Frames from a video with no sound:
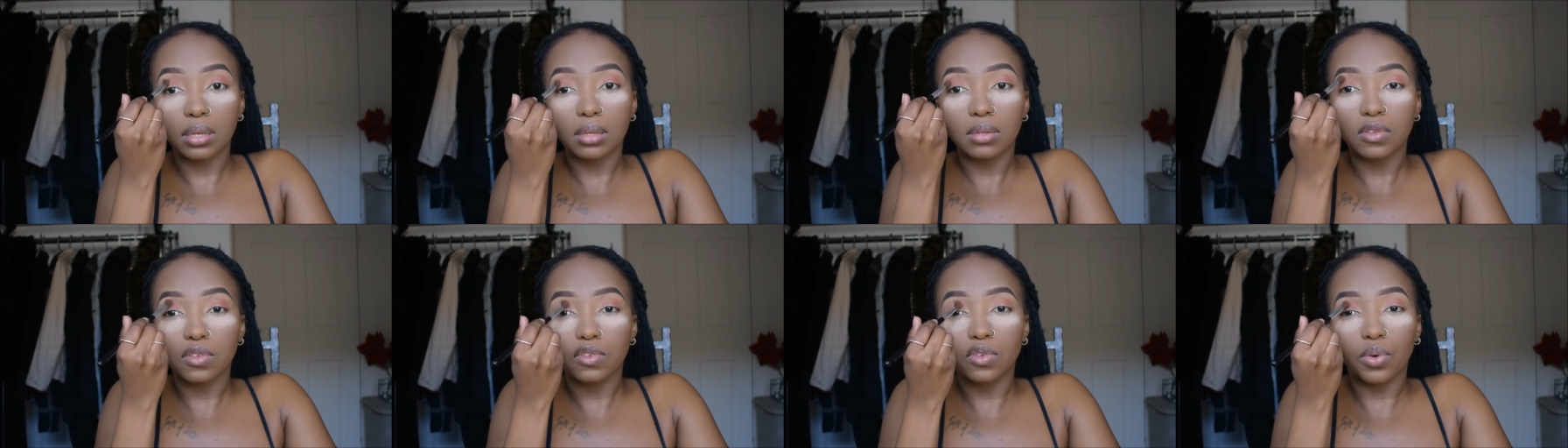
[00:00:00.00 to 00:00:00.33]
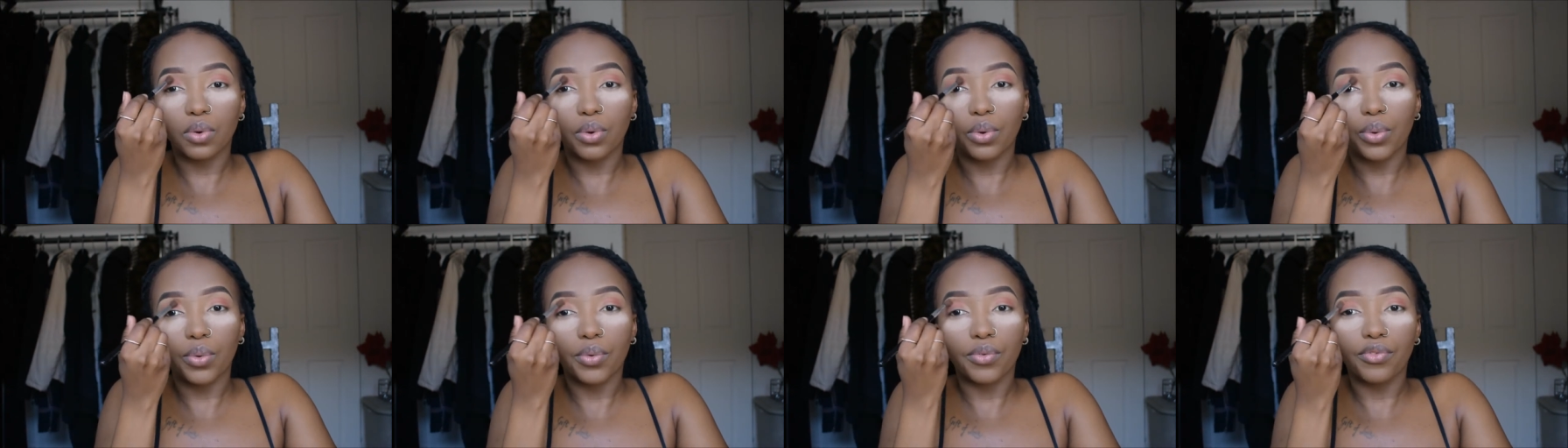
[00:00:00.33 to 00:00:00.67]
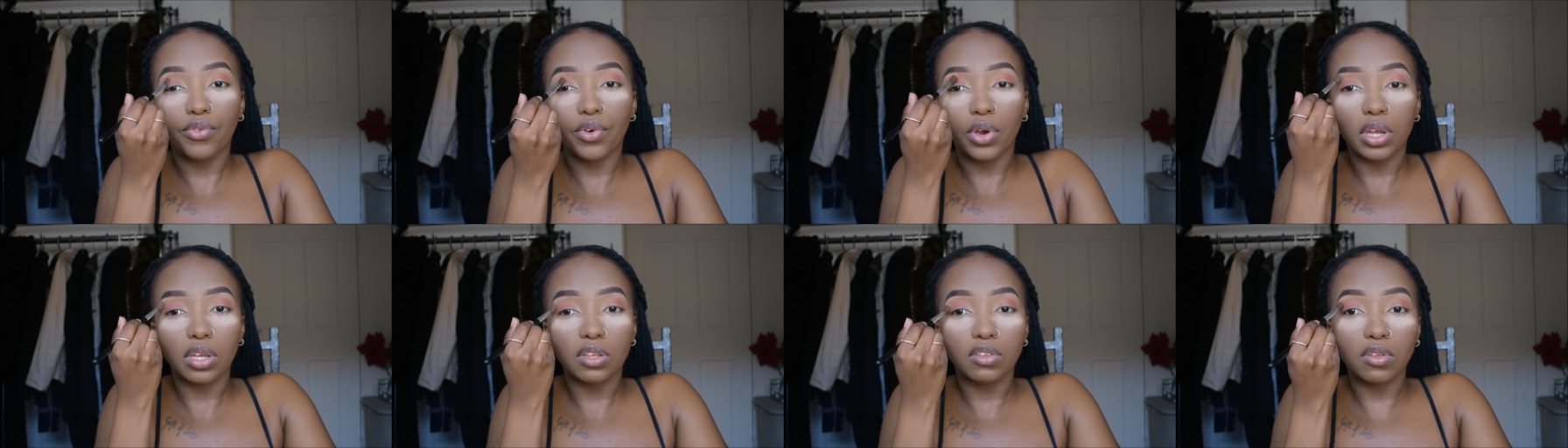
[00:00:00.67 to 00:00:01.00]
So
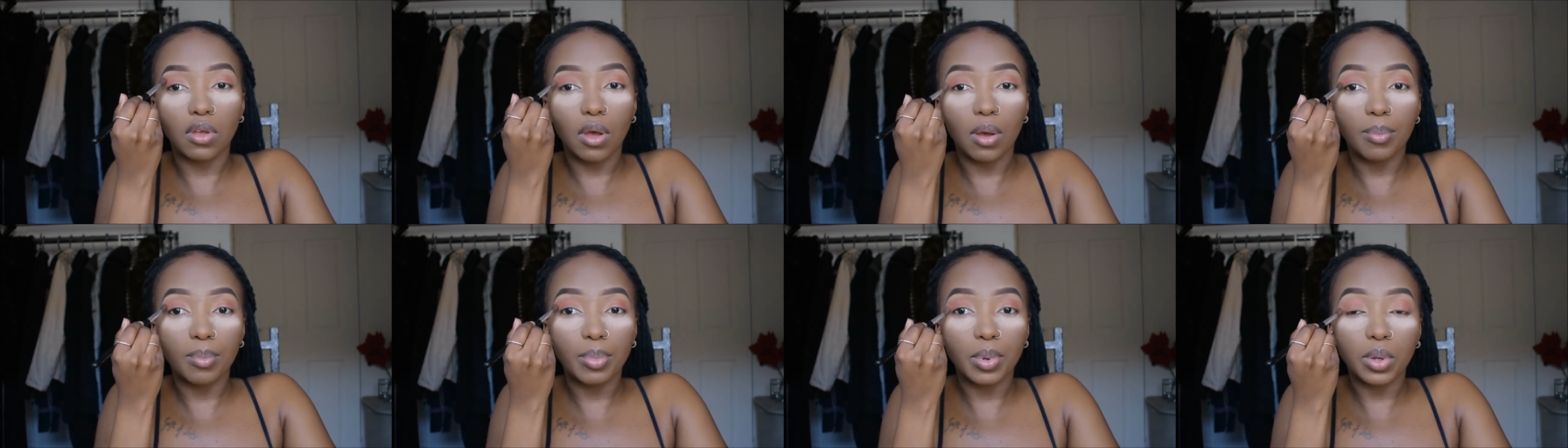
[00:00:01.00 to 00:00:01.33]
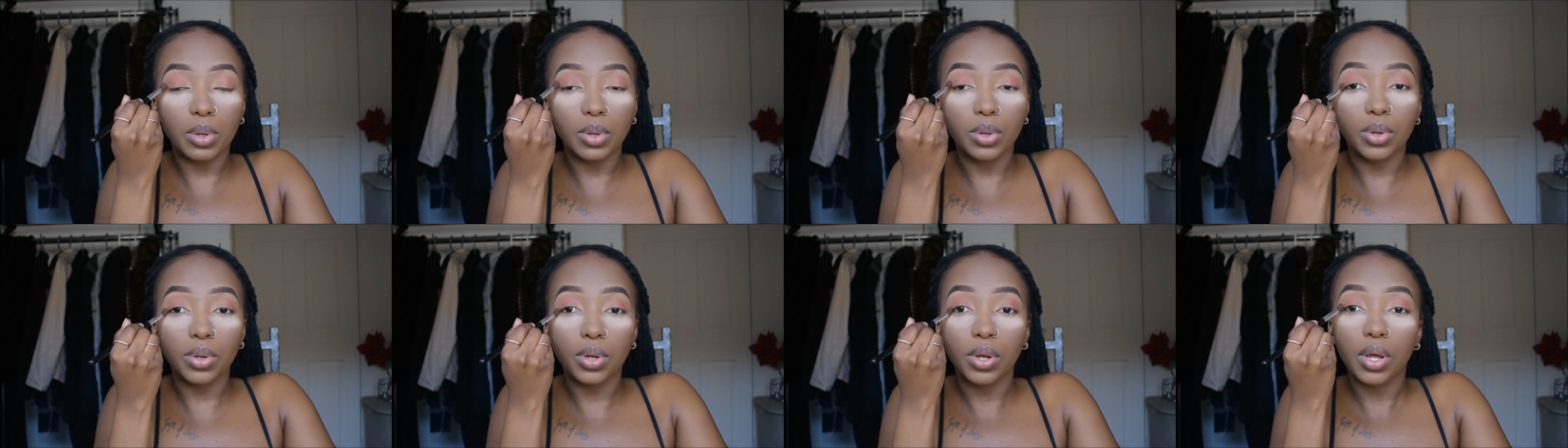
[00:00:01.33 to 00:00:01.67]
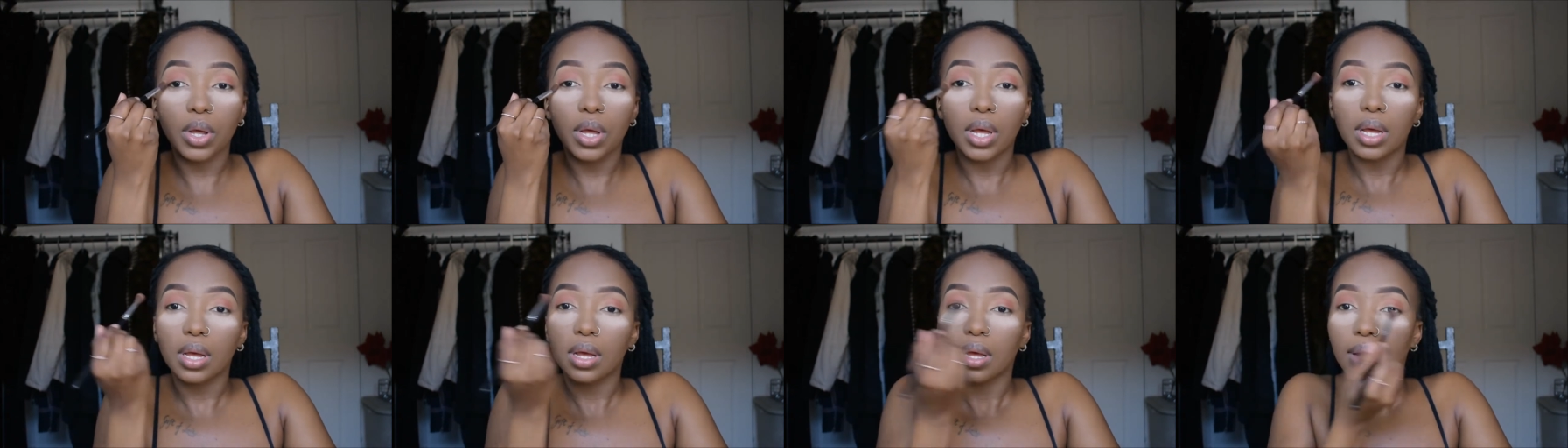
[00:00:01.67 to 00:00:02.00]
for example,
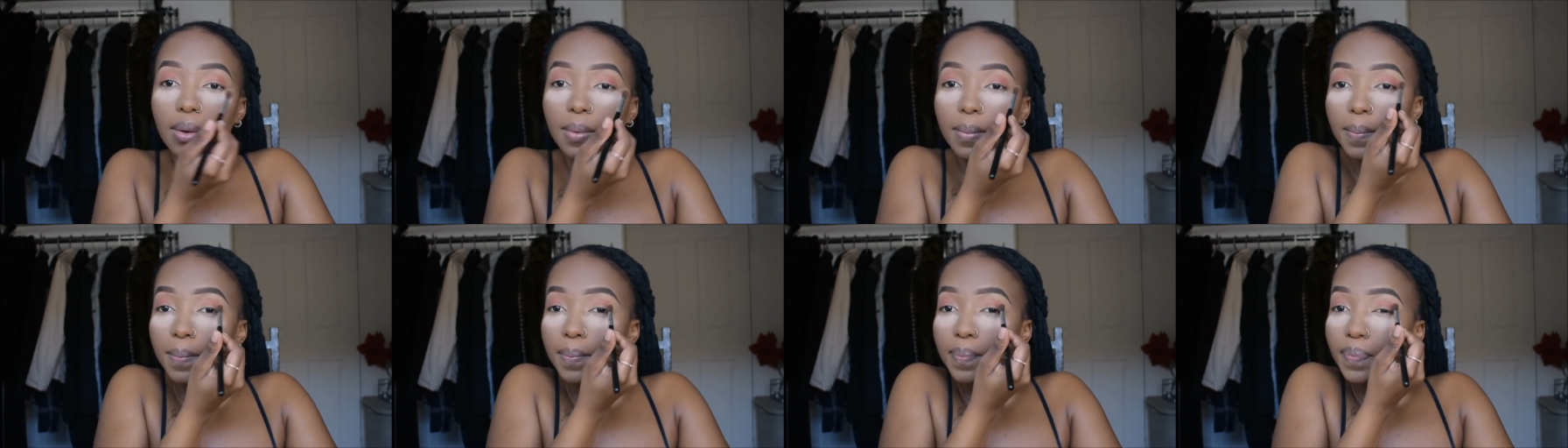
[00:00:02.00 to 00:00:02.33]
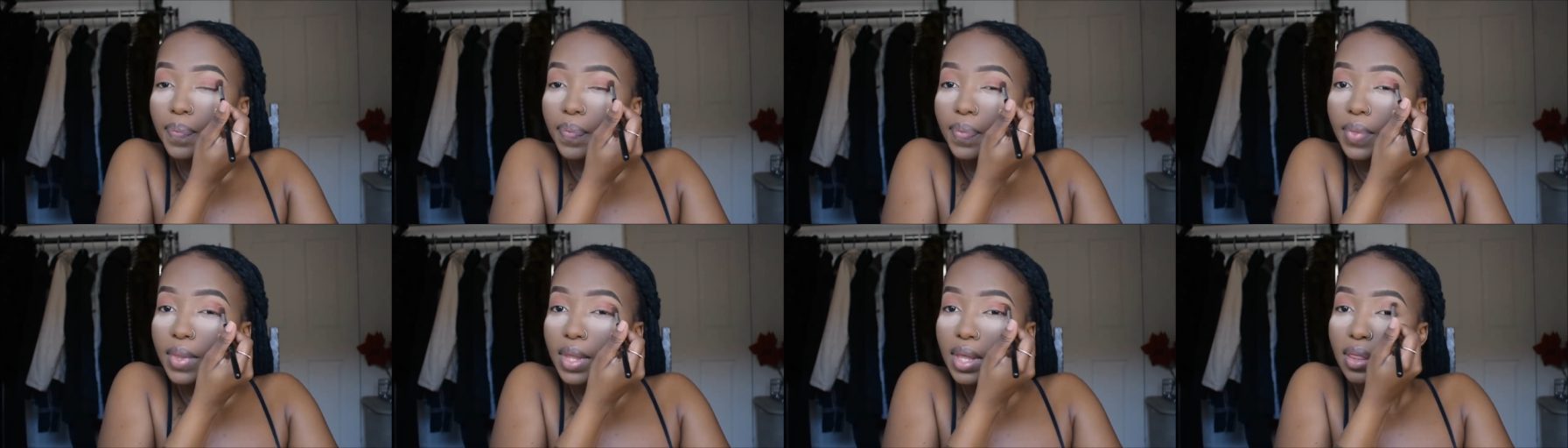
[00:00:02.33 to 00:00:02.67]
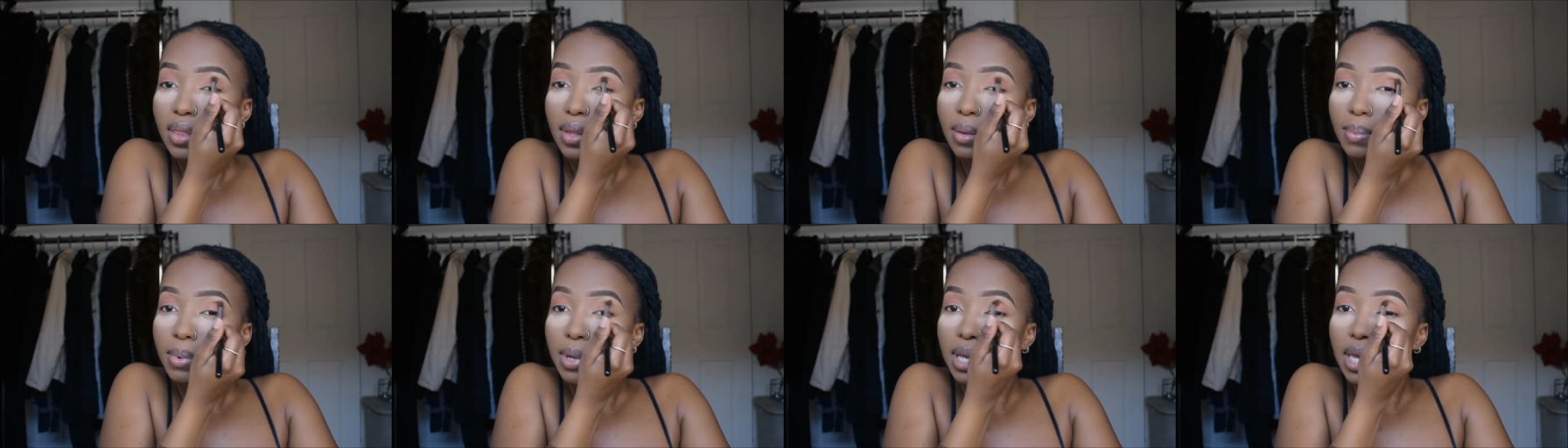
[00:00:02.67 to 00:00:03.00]
in
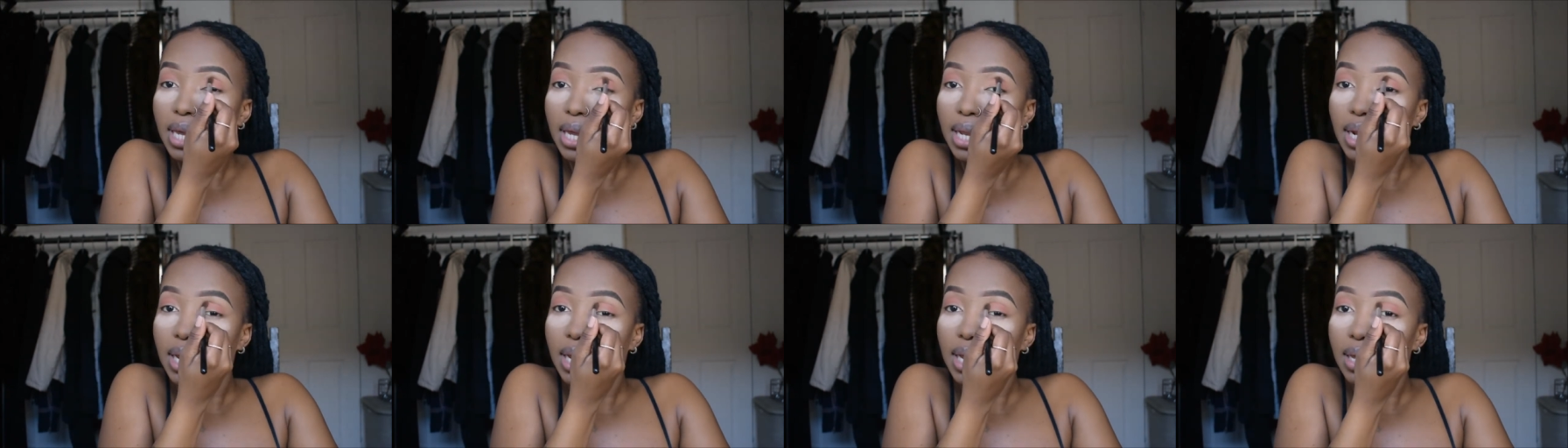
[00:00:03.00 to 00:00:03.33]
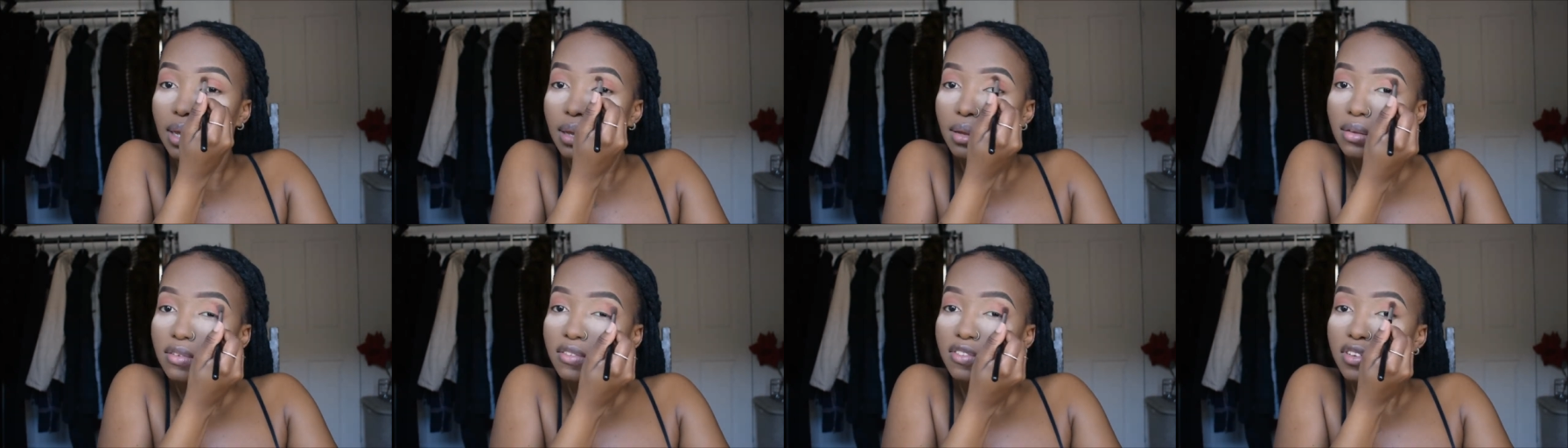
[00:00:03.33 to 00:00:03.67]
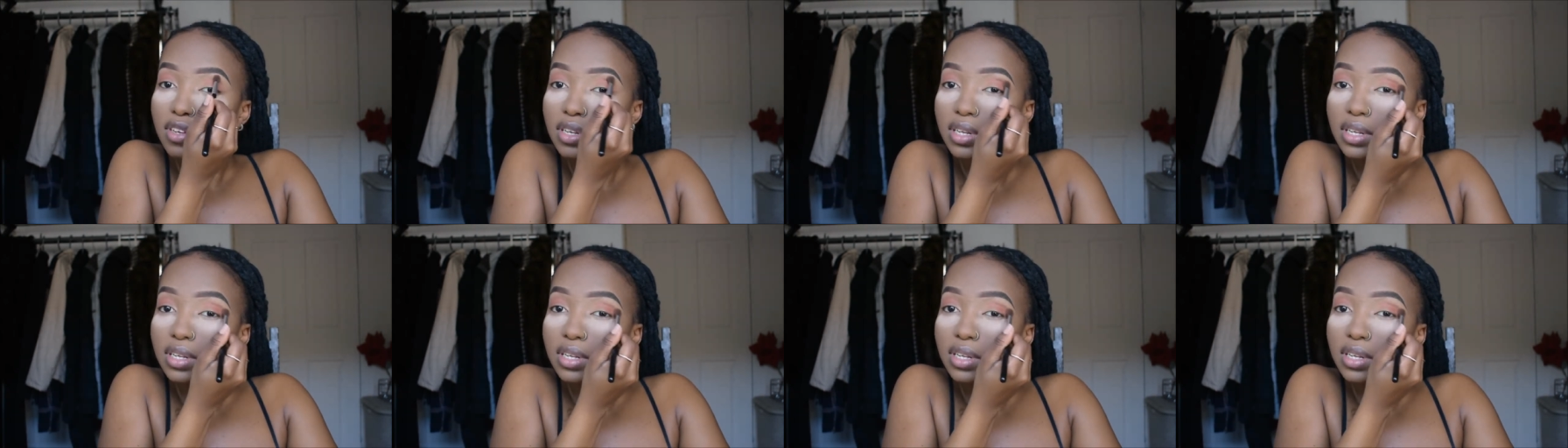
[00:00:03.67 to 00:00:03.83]
the beginning she